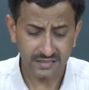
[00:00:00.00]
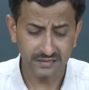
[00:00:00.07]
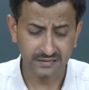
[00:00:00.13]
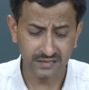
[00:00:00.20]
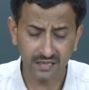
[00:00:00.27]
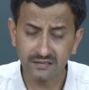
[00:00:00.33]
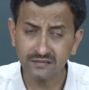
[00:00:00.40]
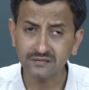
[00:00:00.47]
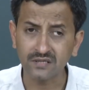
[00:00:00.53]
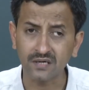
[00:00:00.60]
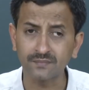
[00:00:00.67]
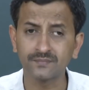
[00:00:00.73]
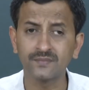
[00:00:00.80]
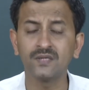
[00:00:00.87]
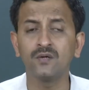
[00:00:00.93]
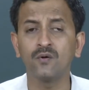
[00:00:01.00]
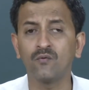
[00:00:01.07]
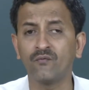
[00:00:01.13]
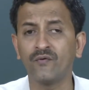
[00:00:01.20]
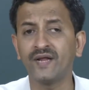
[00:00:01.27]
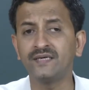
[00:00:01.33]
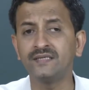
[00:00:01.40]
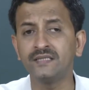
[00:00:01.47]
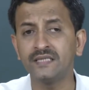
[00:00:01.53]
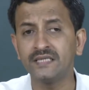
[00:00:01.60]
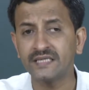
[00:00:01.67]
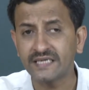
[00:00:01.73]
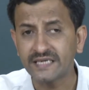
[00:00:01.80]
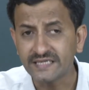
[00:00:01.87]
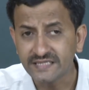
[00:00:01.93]
turns up when
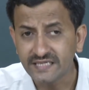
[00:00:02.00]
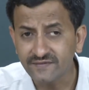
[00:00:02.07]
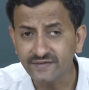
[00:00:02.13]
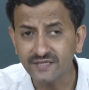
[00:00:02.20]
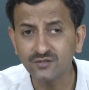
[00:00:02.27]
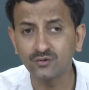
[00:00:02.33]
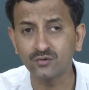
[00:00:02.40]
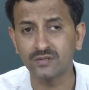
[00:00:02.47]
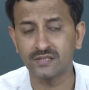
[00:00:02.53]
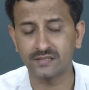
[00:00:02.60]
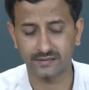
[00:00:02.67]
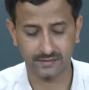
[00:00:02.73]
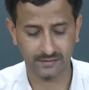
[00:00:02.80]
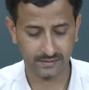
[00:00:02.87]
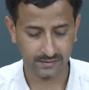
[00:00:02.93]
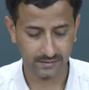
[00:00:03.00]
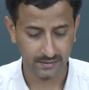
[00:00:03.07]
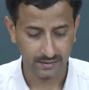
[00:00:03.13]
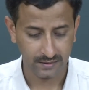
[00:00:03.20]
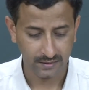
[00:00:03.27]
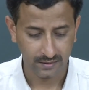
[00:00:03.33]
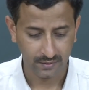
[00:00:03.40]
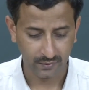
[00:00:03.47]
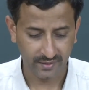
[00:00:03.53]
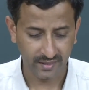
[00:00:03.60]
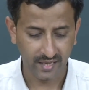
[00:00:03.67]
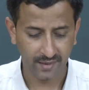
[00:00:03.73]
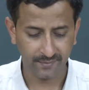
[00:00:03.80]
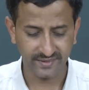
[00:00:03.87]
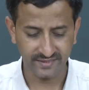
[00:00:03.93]
individuals,
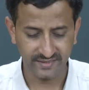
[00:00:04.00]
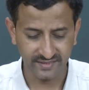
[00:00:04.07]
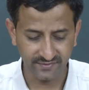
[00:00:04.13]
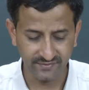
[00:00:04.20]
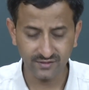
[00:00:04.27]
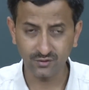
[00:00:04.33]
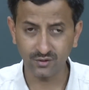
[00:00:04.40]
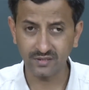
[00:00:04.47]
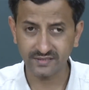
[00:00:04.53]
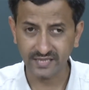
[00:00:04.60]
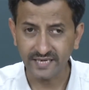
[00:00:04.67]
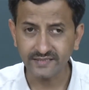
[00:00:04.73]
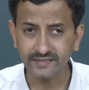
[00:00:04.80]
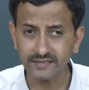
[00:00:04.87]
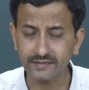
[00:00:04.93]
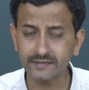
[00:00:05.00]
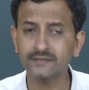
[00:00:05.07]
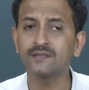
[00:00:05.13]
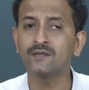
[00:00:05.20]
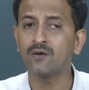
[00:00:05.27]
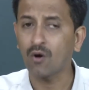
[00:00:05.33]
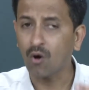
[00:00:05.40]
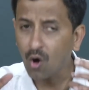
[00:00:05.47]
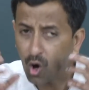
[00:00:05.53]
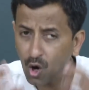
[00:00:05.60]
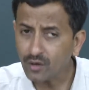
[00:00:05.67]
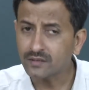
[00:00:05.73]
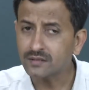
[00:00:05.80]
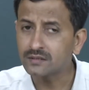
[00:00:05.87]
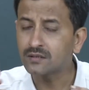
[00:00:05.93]
okay, I mean individual scientists
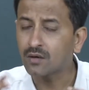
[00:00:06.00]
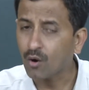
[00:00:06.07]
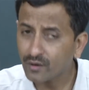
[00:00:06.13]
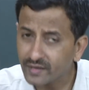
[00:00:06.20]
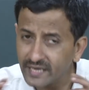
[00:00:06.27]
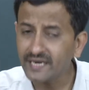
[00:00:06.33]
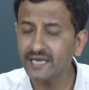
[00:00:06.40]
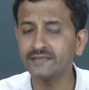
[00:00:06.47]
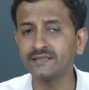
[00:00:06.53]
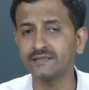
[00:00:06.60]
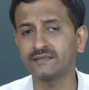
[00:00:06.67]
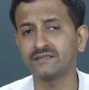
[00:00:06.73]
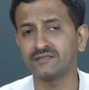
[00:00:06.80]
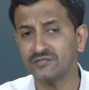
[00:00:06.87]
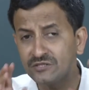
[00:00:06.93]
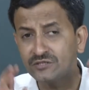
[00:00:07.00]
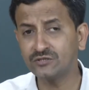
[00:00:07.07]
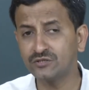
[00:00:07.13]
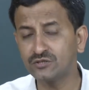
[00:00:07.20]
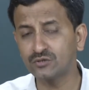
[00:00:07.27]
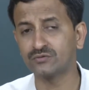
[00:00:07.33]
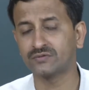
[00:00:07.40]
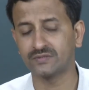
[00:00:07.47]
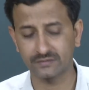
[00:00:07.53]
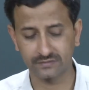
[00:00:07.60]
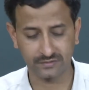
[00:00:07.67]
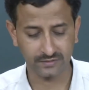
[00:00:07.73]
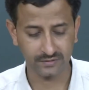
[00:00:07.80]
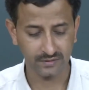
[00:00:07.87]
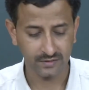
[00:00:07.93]
or organization,
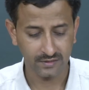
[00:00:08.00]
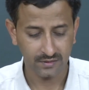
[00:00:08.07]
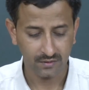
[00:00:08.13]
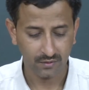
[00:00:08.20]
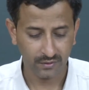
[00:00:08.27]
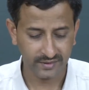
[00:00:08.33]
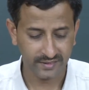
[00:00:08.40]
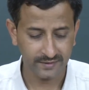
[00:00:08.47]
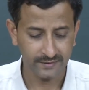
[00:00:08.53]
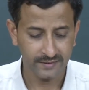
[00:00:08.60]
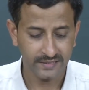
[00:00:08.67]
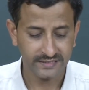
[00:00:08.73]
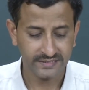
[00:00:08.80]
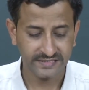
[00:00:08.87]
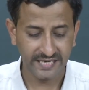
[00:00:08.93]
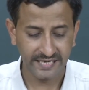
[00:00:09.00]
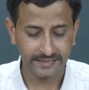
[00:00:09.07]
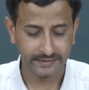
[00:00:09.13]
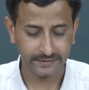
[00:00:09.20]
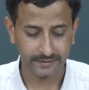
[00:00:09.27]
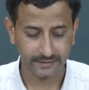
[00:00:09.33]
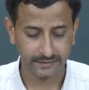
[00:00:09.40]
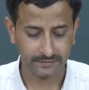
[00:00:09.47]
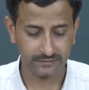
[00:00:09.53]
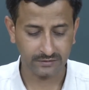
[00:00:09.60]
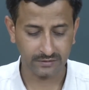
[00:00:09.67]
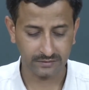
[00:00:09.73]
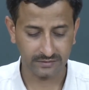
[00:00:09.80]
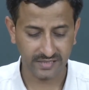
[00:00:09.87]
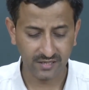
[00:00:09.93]
institutions, okay,
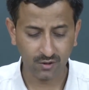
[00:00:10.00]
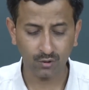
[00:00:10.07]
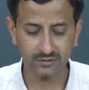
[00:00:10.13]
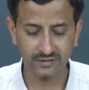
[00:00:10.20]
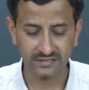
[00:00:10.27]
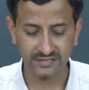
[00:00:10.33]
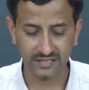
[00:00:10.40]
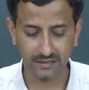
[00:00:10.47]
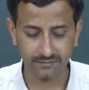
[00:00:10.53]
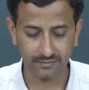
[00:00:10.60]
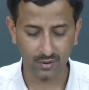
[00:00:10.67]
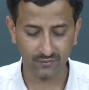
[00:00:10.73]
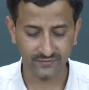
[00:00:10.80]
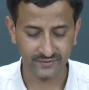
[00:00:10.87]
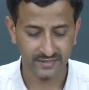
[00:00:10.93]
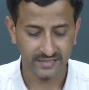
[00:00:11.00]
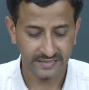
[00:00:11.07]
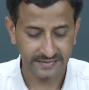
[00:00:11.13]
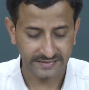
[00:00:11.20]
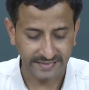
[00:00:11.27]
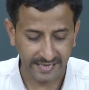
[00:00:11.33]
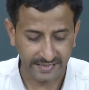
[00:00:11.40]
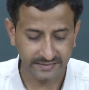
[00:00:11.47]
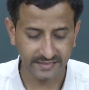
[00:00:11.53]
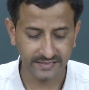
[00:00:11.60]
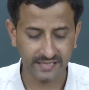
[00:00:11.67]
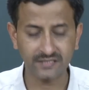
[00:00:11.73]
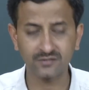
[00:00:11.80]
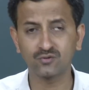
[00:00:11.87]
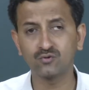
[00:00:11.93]
take on the job of
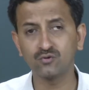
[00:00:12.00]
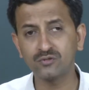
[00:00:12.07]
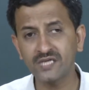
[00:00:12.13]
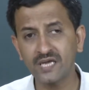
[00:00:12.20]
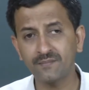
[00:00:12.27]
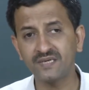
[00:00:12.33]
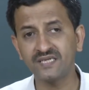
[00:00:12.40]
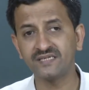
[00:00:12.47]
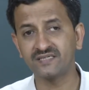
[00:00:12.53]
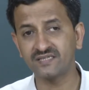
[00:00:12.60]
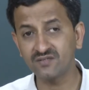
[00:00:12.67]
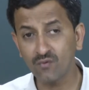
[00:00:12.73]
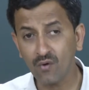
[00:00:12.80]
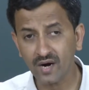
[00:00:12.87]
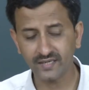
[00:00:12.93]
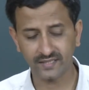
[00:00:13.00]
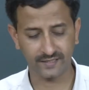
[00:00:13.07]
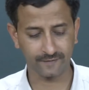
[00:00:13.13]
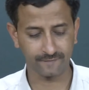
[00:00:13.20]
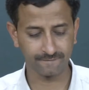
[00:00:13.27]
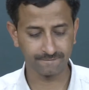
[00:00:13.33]
gauging and suitably rewarding,